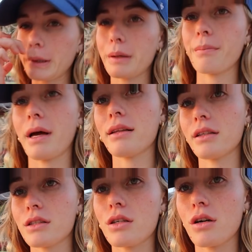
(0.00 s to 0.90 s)
we got a
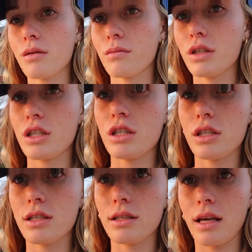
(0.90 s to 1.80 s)
balana top, which is
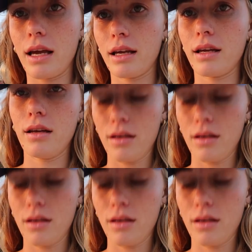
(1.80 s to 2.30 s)
just like